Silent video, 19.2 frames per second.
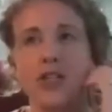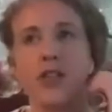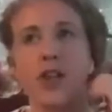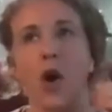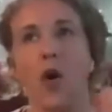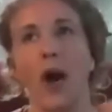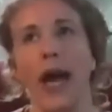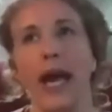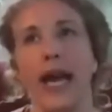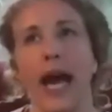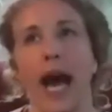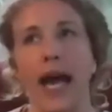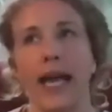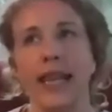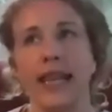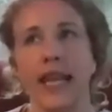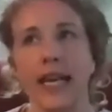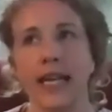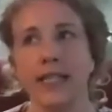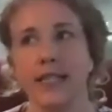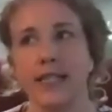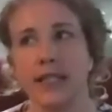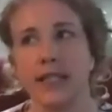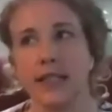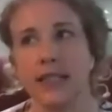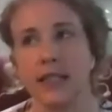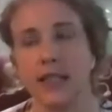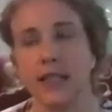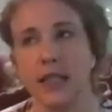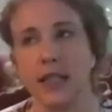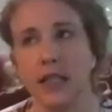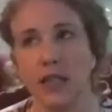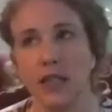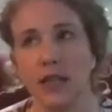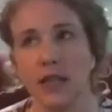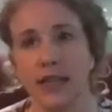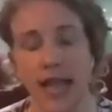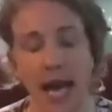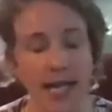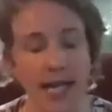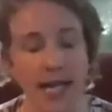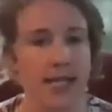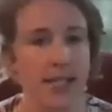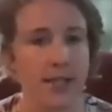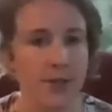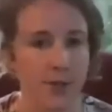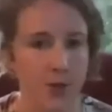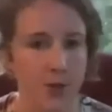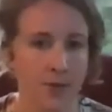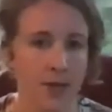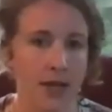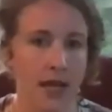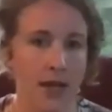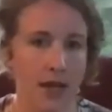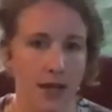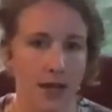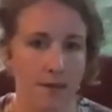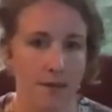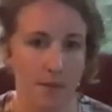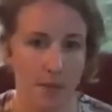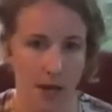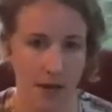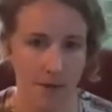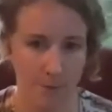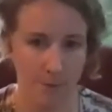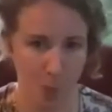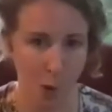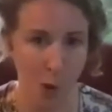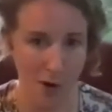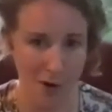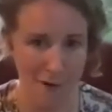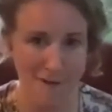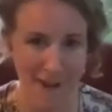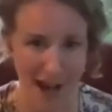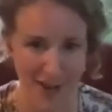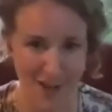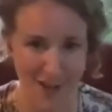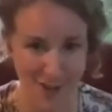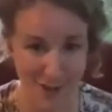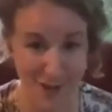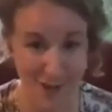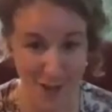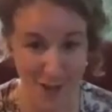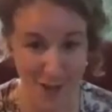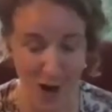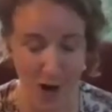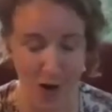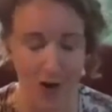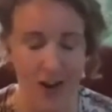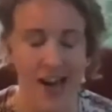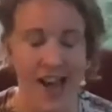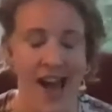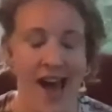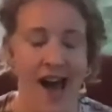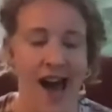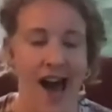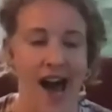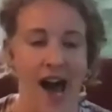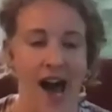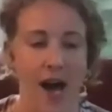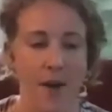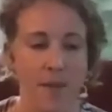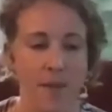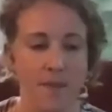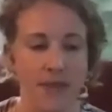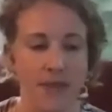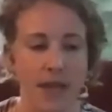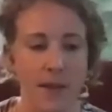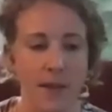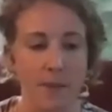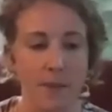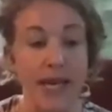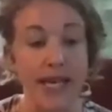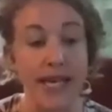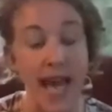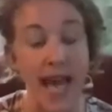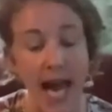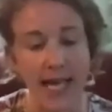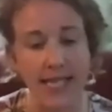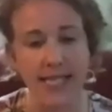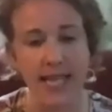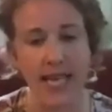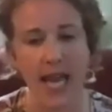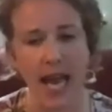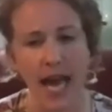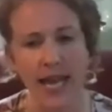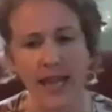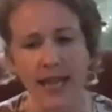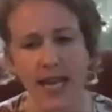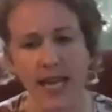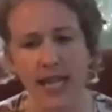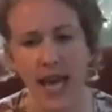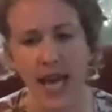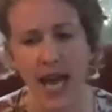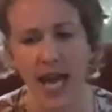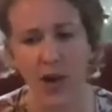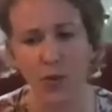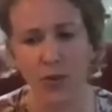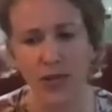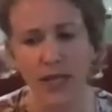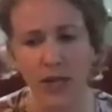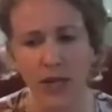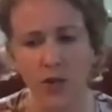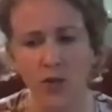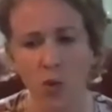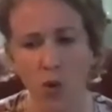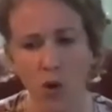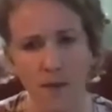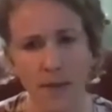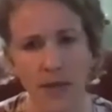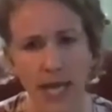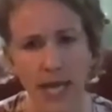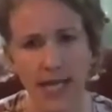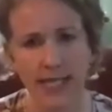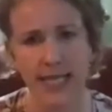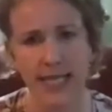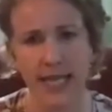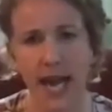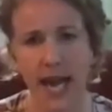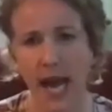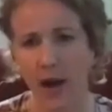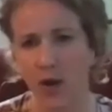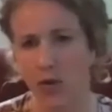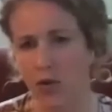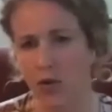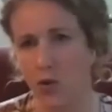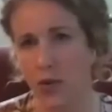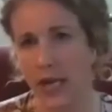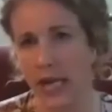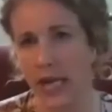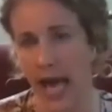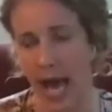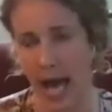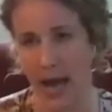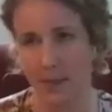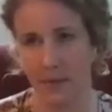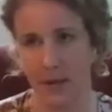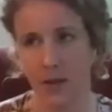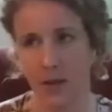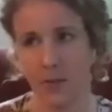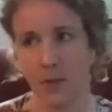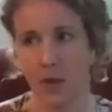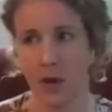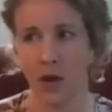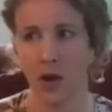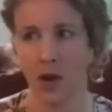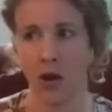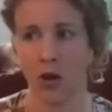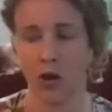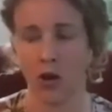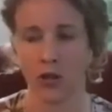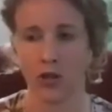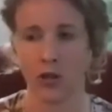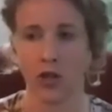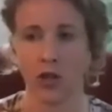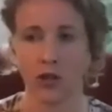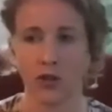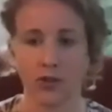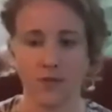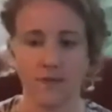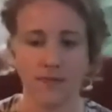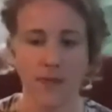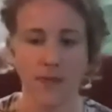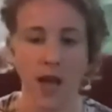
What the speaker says: So I think that's an extremely important factor to note. But yes, I think that really normalizing, how do we get people or